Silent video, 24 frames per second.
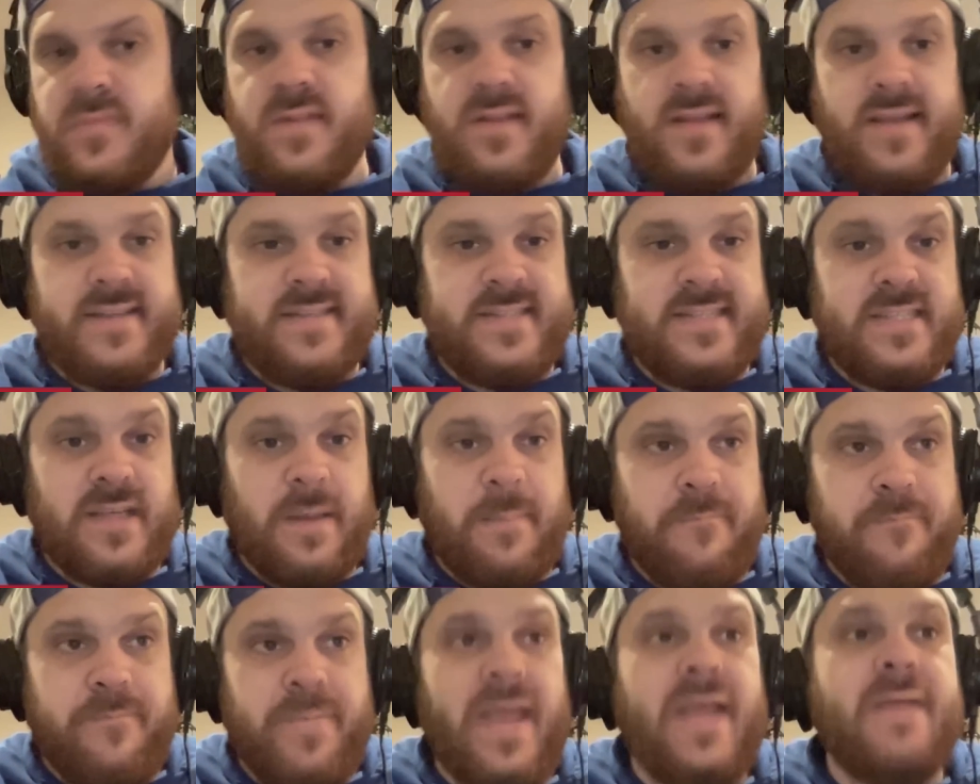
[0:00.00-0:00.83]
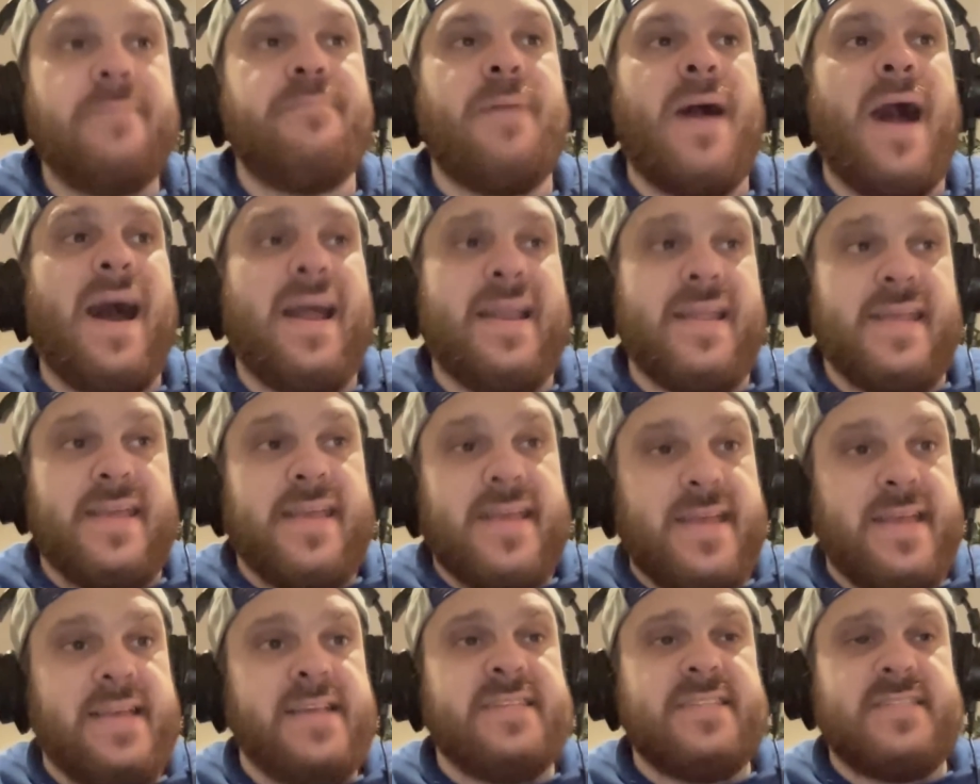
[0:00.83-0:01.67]
Because he's a big body.
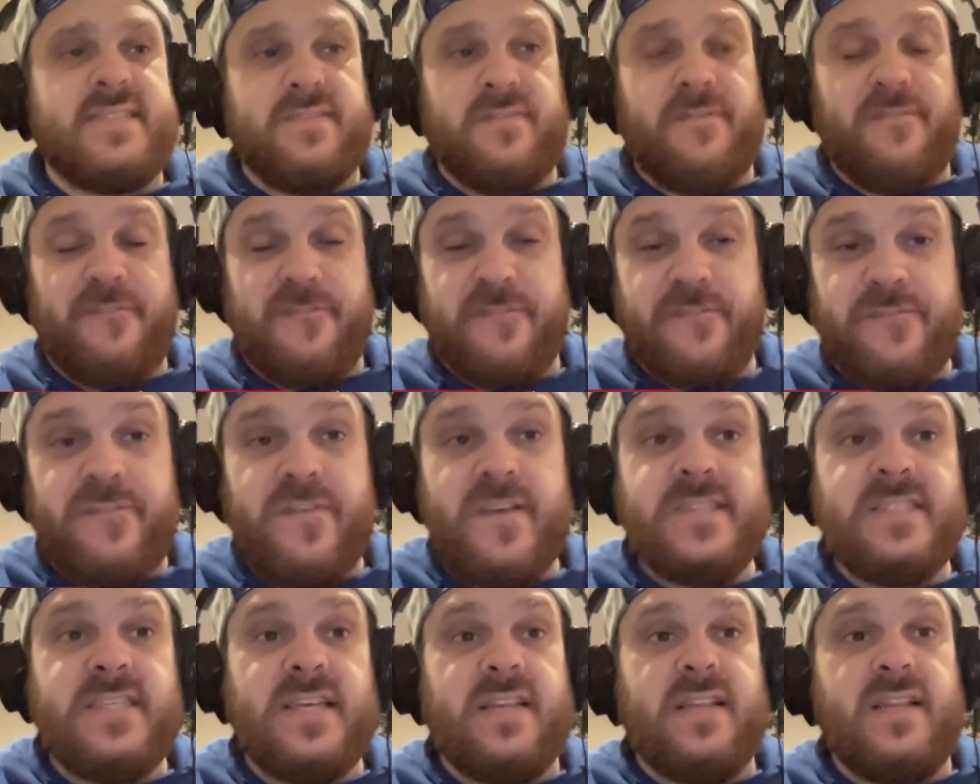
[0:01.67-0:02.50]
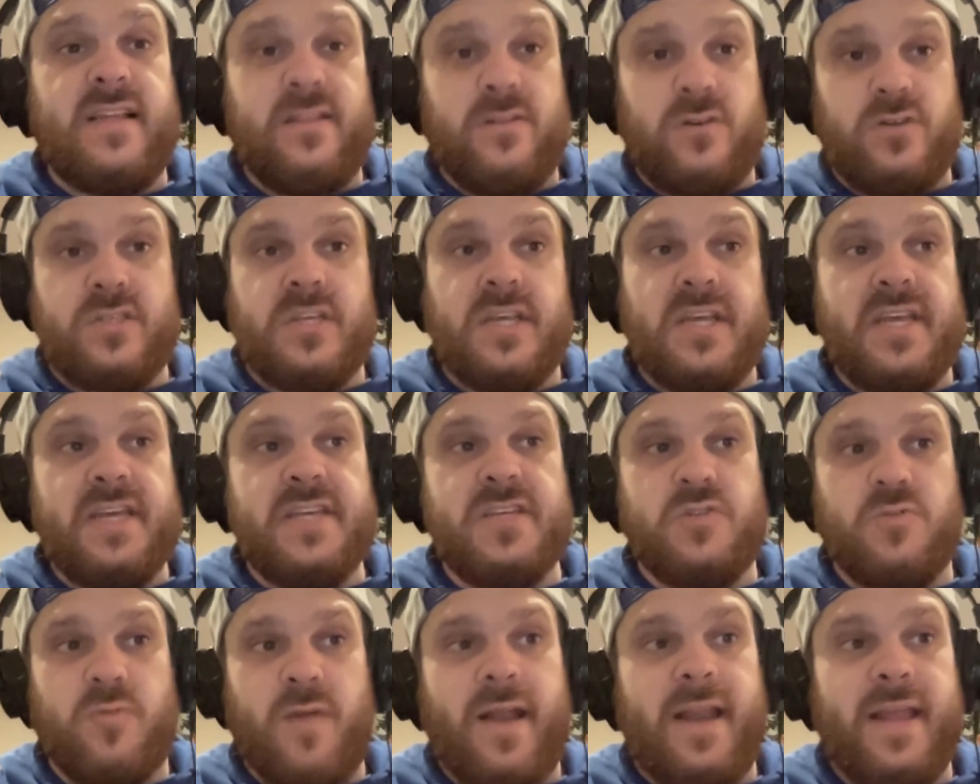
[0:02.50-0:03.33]
He's physically looks like he
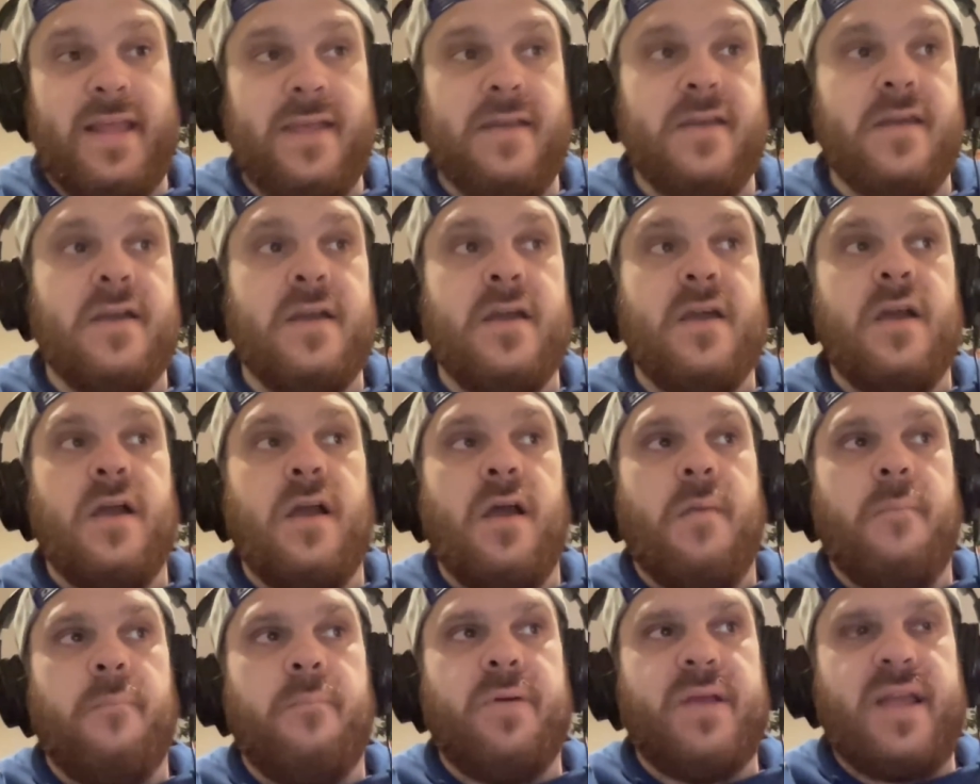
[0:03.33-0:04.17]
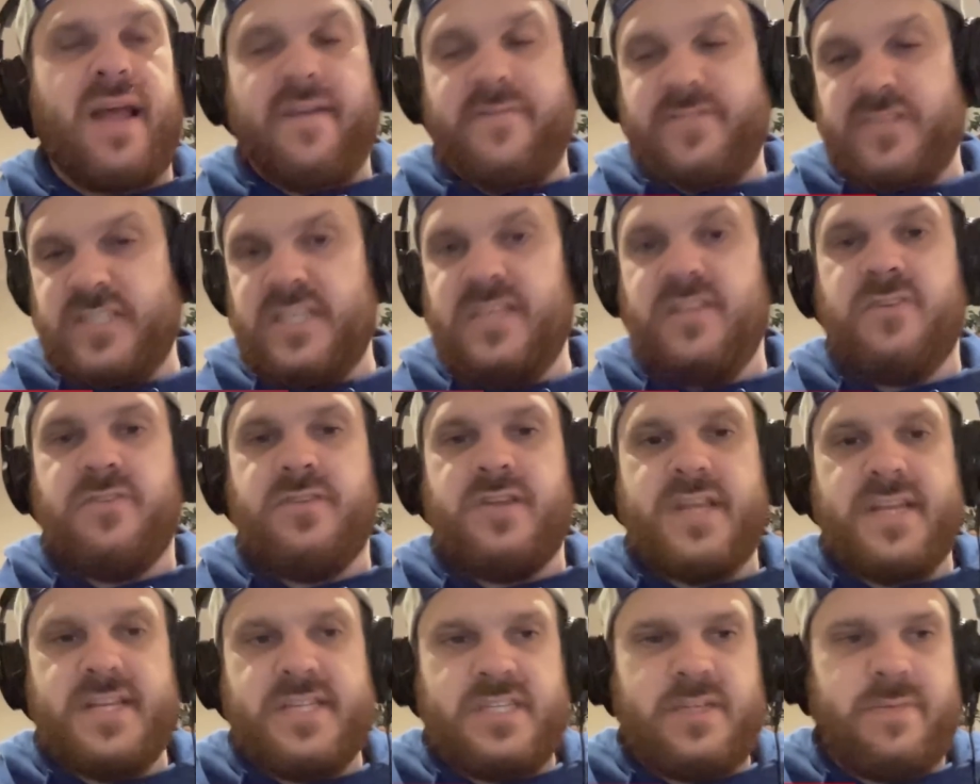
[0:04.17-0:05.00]
is ready, but obviously there
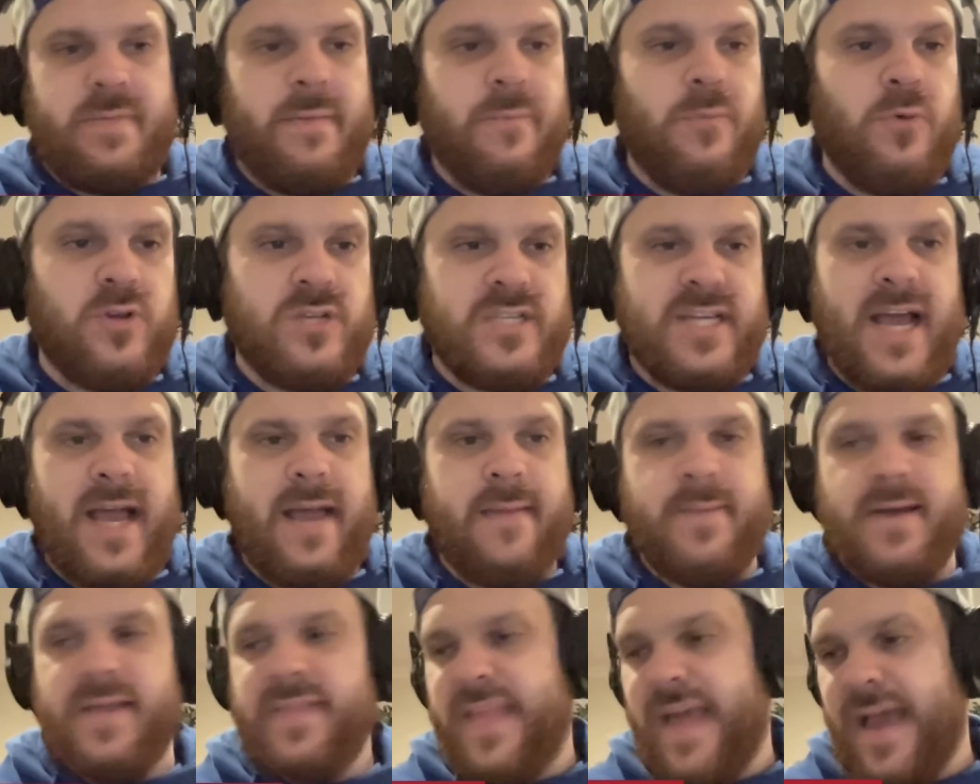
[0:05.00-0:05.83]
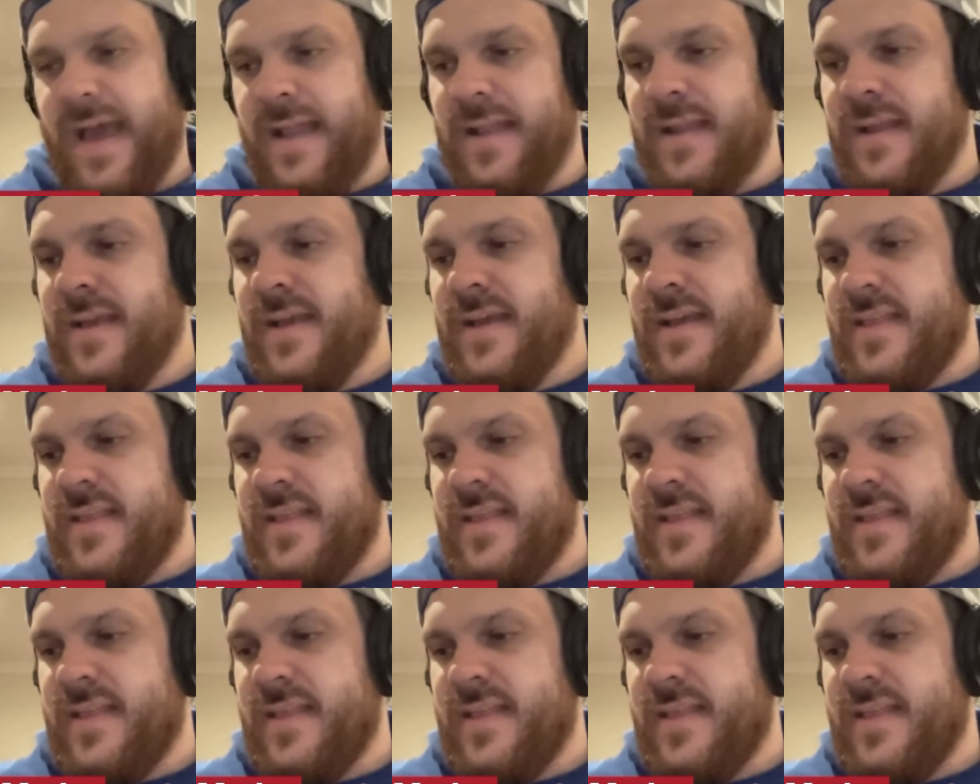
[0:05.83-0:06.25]
needs to be more time on that.